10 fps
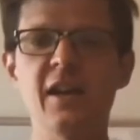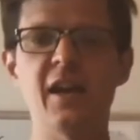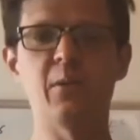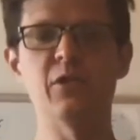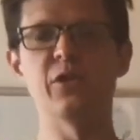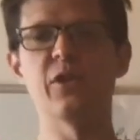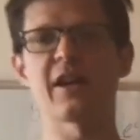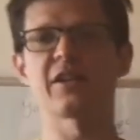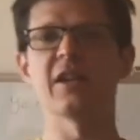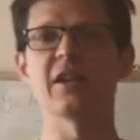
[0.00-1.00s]
And we'll do
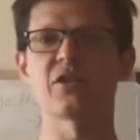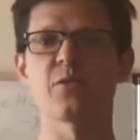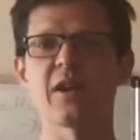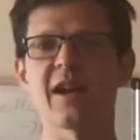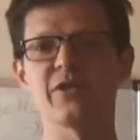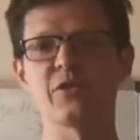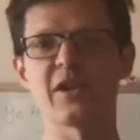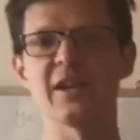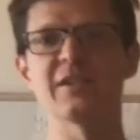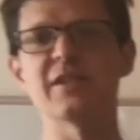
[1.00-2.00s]
actually a short
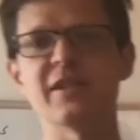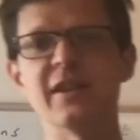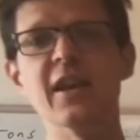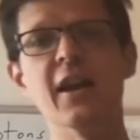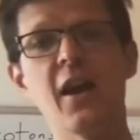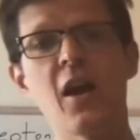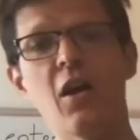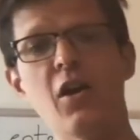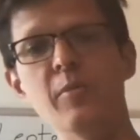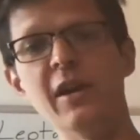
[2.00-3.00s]
exercise to see
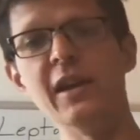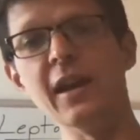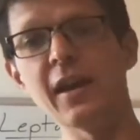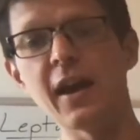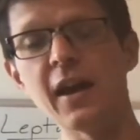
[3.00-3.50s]
how many